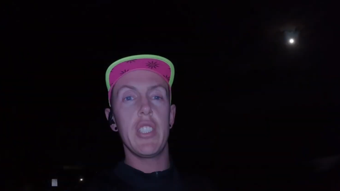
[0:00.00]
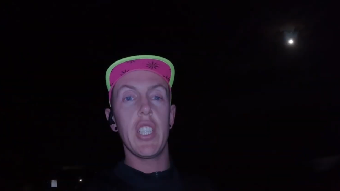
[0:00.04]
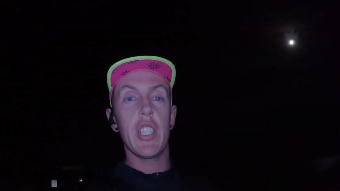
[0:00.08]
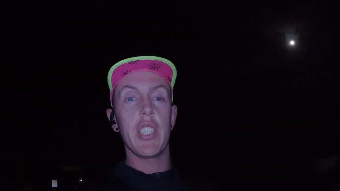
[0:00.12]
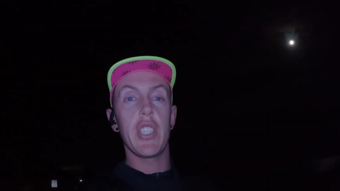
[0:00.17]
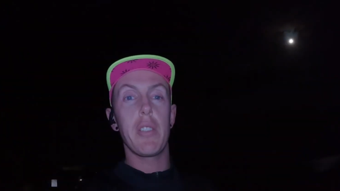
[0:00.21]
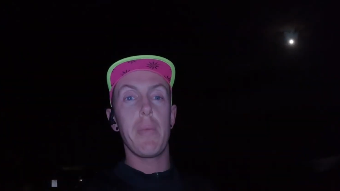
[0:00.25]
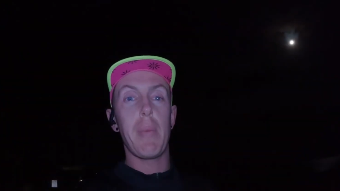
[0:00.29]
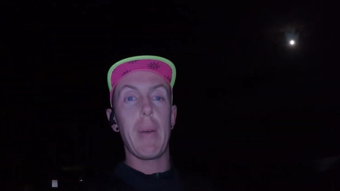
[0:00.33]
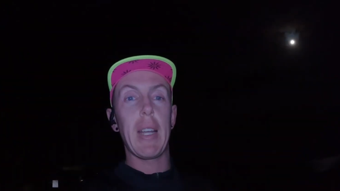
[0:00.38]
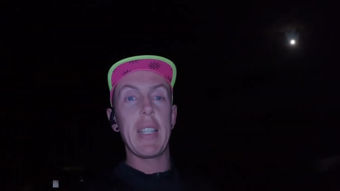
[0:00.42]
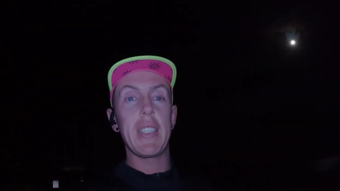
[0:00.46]

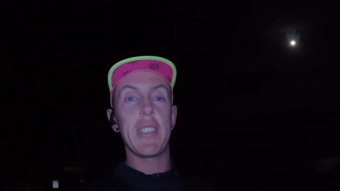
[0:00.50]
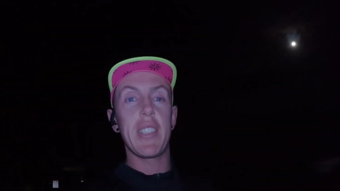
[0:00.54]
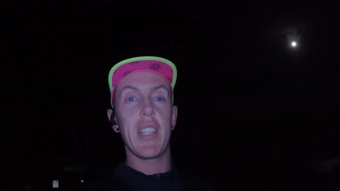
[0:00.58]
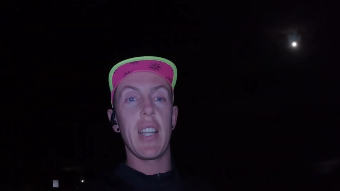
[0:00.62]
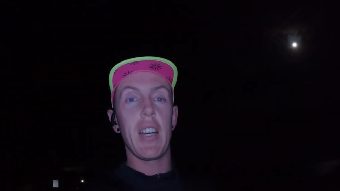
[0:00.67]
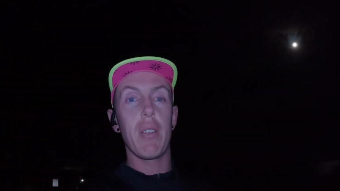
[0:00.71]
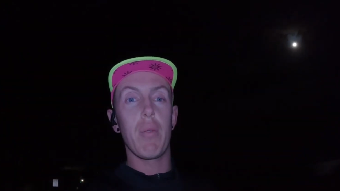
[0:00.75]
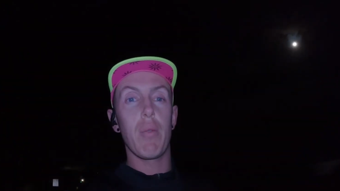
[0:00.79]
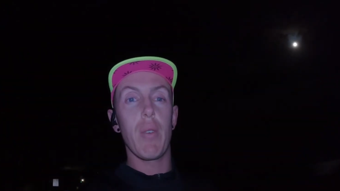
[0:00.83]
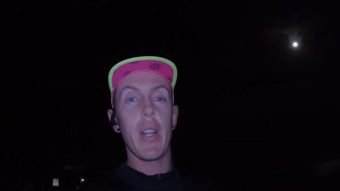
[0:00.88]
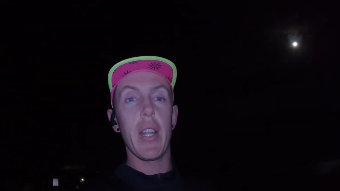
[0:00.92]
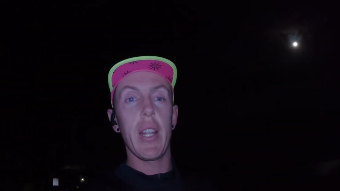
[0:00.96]
Just about to
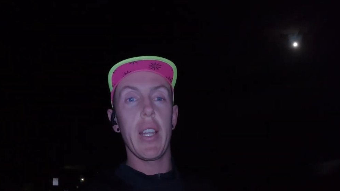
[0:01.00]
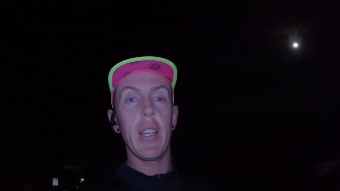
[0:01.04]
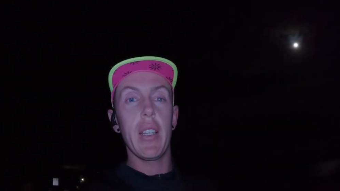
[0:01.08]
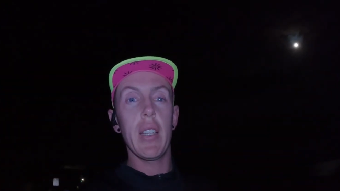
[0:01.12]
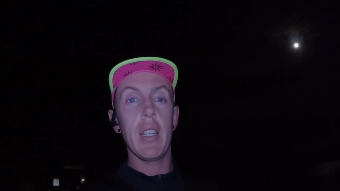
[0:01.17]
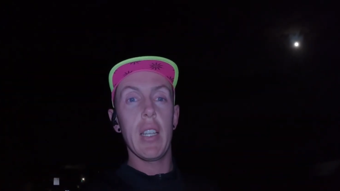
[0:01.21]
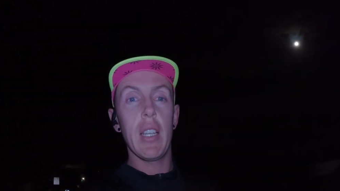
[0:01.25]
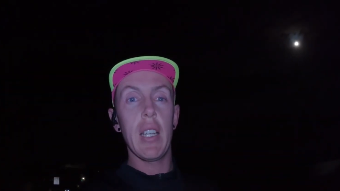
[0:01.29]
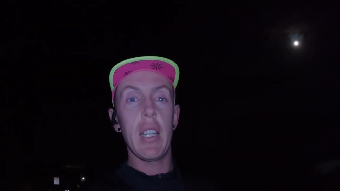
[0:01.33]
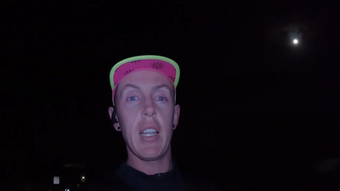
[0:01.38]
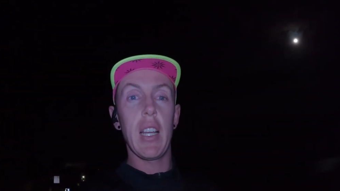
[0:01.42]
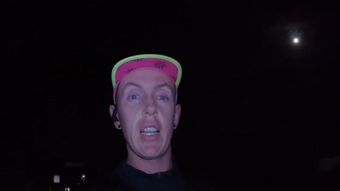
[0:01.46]
start
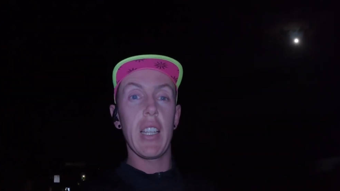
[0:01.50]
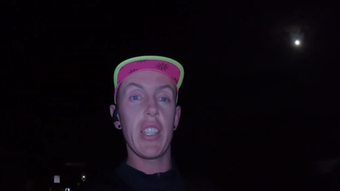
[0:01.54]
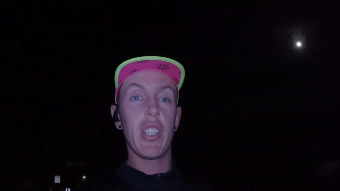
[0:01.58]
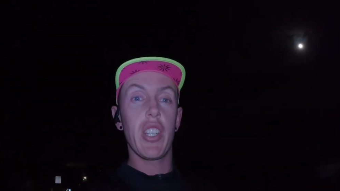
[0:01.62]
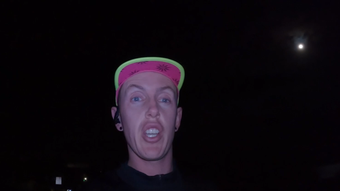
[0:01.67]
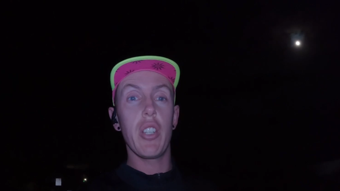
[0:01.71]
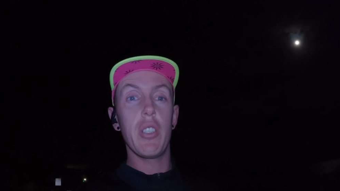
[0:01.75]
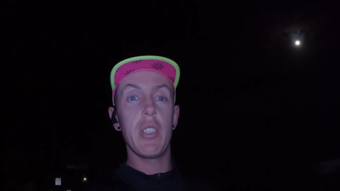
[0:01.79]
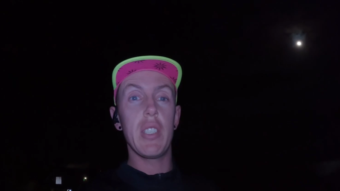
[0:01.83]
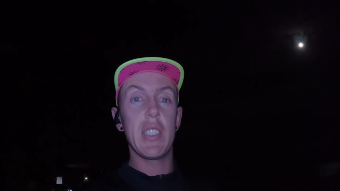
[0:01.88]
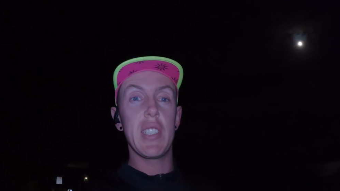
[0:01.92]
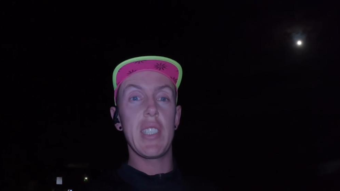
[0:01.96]
running,
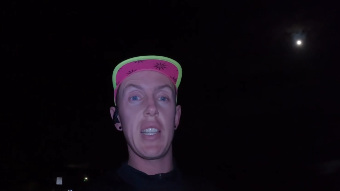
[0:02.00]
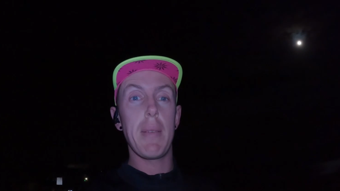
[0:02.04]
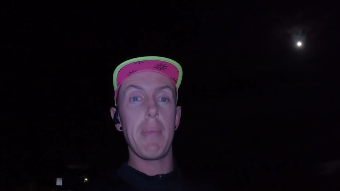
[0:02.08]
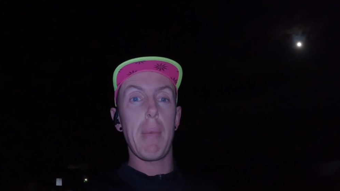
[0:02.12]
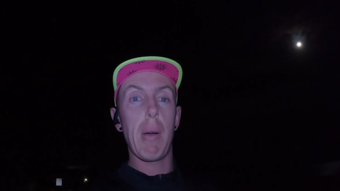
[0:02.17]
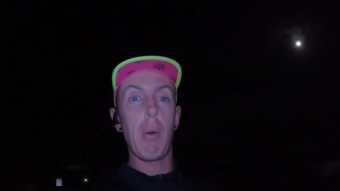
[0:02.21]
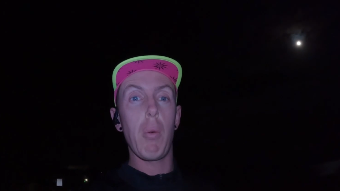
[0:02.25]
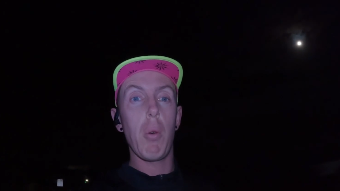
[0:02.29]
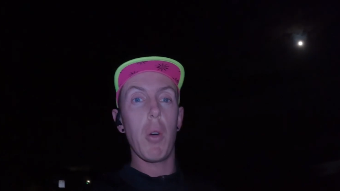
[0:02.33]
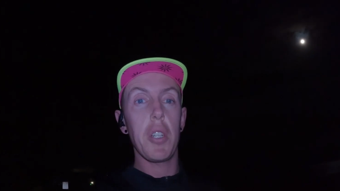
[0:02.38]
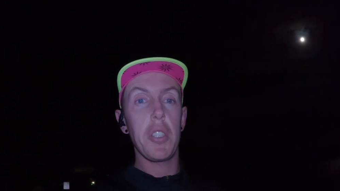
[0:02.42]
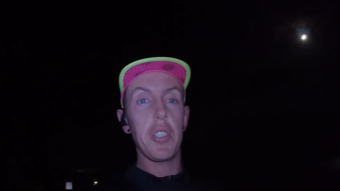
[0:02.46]
go to
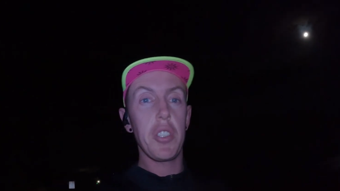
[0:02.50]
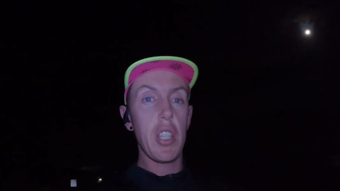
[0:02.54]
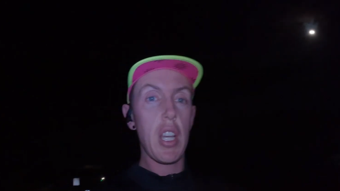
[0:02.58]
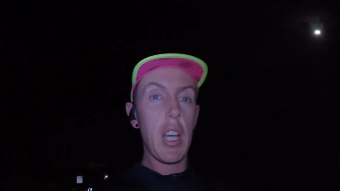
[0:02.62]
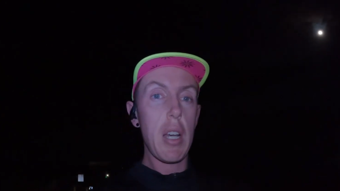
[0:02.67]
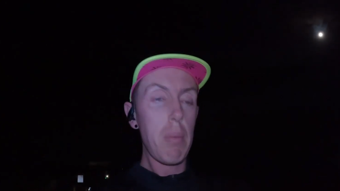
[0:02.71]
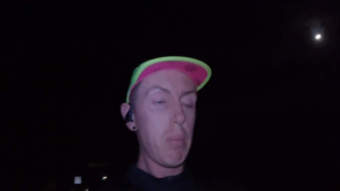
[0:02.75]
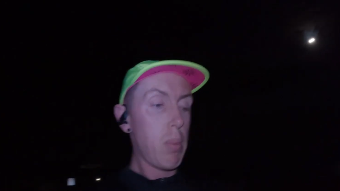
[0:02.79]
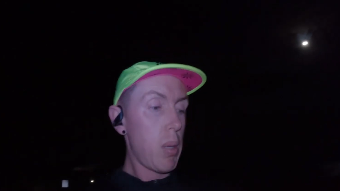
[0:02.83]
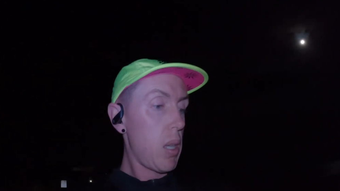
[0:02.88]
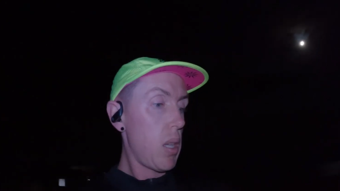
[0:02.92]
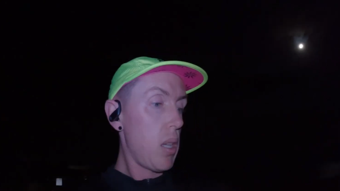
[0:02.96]
set my watch
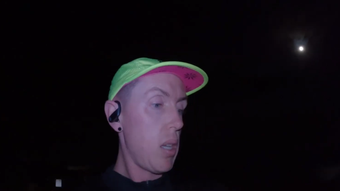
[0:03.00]
up,